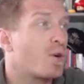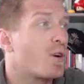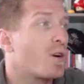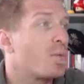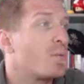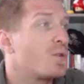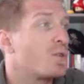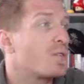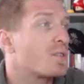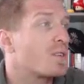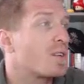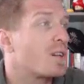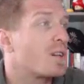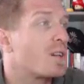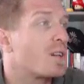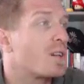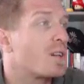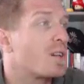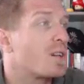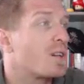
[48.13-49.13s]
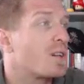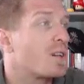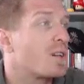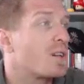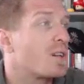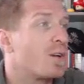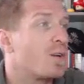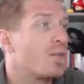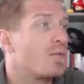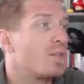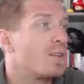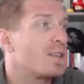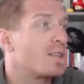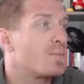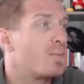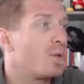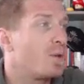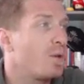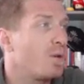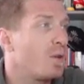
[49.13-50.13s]
up your copy, just click on any one of these
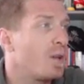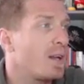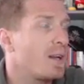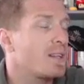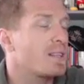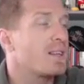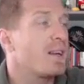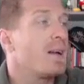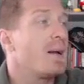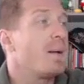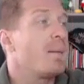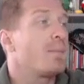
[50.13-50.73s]
blue links.